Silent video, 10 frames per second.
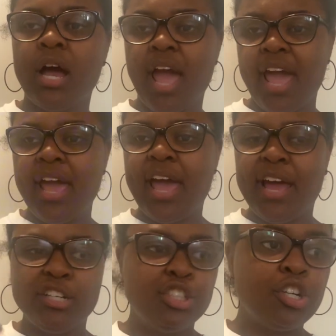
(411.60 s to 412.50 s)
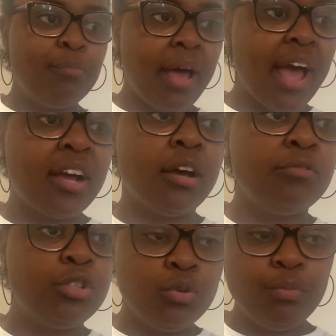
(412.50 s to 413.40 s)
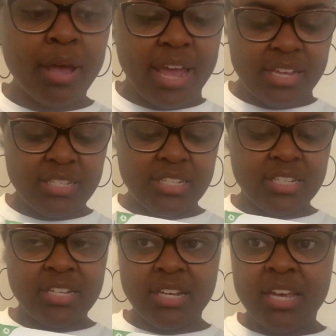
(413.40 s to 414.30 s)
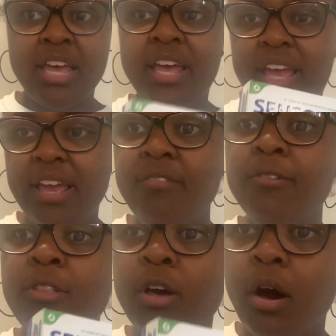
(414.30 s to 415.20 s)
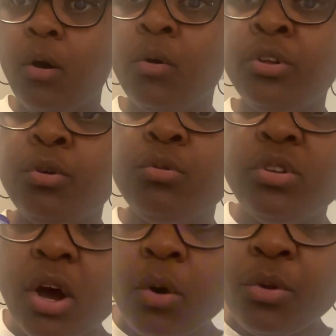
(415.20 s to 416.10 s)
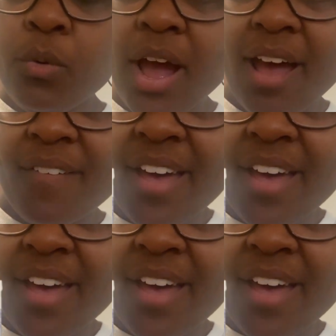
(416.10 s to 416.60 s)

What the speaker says: a extra pack of toothpaste. Even though you know you have